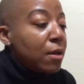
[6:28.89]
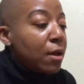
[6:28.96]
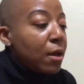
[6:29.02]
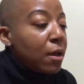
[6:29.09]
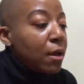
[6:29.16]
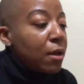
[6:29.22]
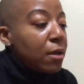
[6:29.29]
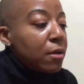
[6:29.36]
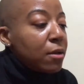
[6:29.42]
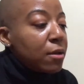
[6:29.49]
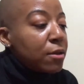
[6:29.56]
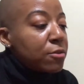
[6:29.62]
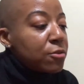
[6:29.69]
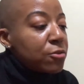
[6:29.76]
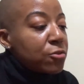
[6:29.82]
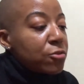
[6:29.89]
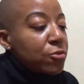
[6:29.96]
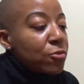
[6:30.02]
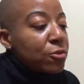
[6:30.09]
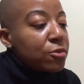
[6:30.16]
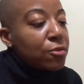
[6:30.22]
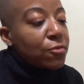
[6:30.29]
And as a
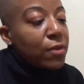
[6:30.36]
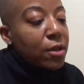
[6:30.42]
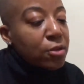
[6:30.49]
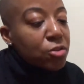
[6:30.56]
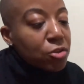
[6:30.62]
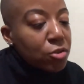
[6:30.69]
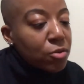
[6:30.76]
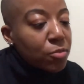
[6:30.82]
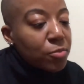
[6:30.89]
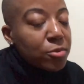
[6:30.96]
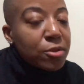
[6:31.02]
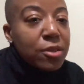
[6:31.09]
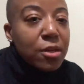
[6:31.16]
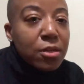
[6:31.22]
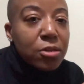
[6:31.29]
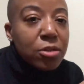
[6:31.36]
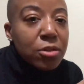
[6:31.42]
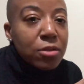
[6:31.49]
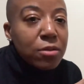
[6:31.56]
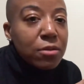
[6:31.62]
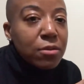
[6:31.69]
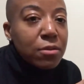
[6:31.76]
source of extra
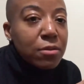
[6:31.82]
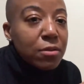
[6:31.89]
protection,